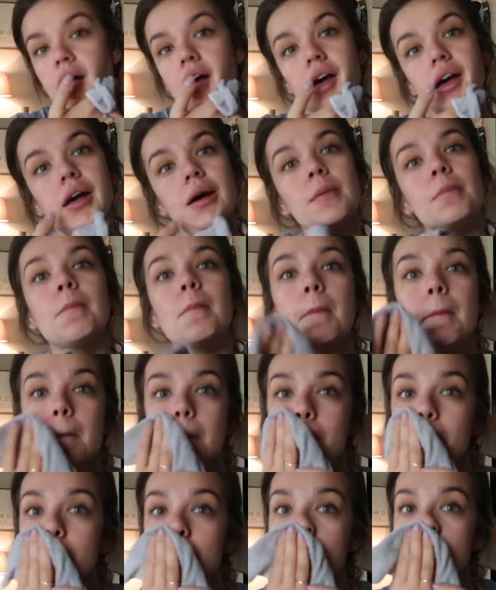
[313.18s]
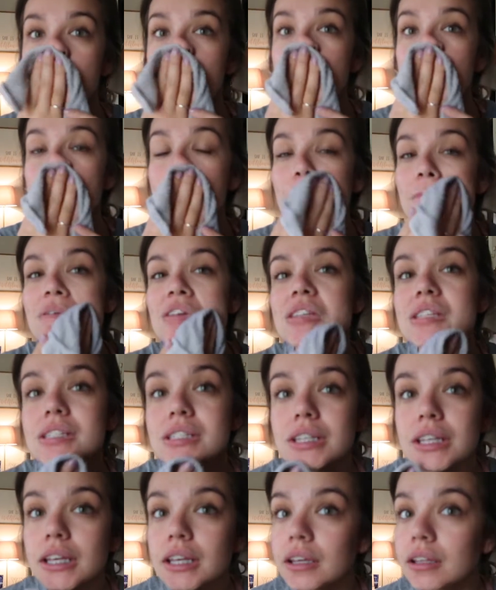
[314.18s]
Um, let me
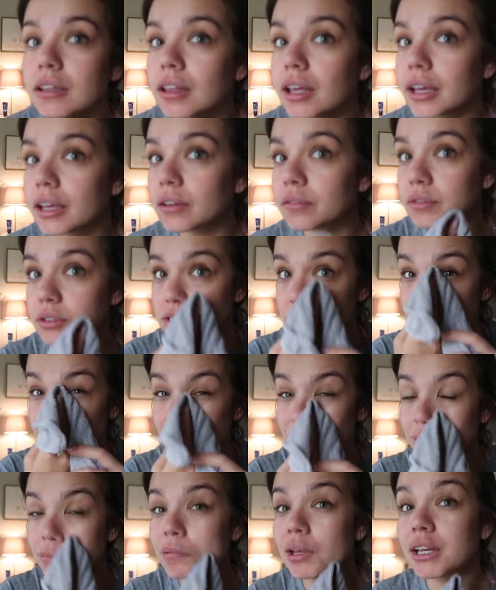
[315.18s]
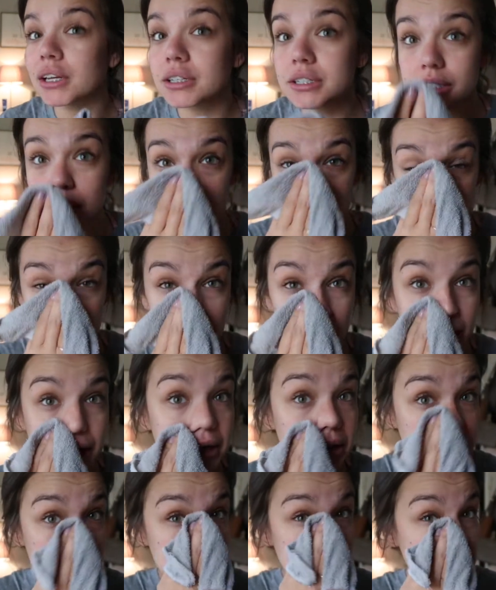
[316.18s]
see, like, if it's even made a
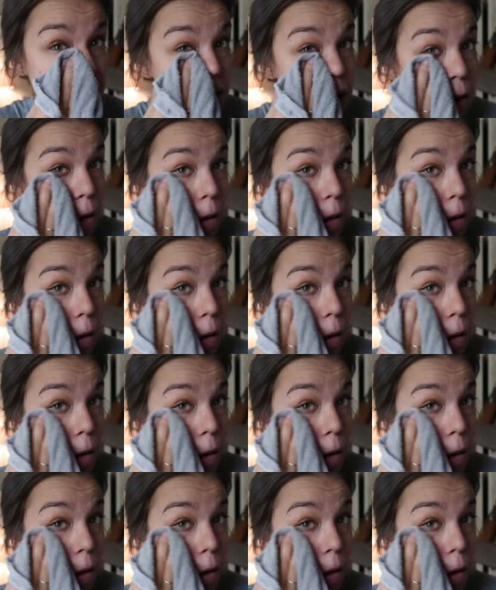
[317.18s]
difference.